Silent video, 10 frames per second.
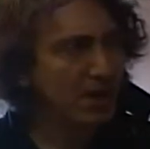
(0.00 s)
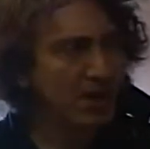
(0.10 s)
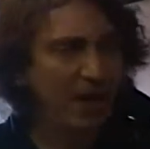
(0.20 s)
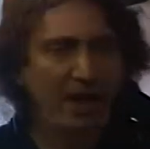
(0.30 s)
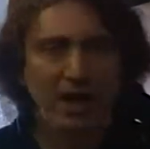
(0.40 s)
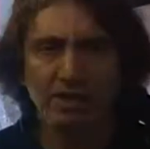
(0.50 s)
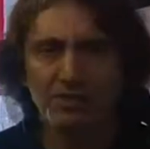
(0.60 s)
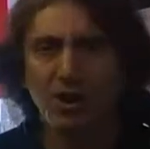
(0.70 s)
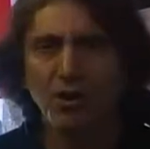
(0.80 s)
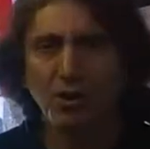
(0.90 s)
Shareholders.
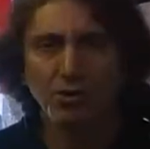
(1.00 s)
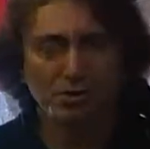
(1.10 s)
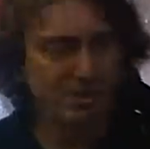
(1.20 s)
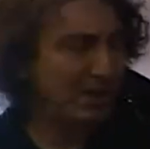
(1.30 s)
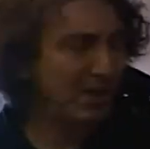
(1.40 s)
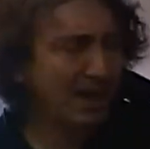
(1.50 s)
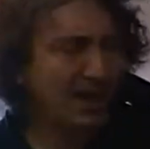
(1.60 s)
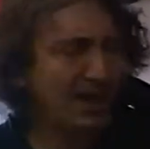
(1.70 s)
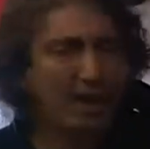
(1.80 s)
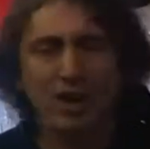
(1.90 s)
Uh, shareholders, and
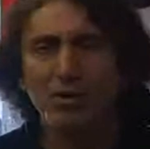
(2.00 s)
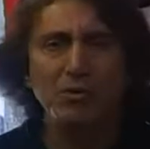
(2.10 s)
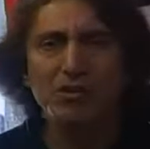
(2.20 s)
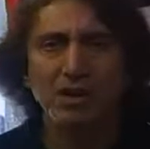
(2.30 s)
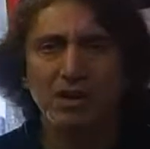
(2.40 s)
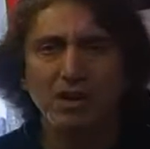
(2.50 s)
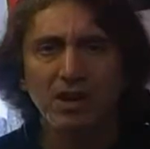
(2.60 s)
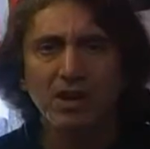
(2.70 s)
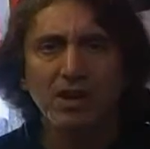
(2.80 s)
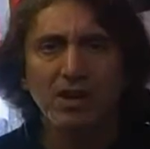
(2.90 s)
like I, like I always said,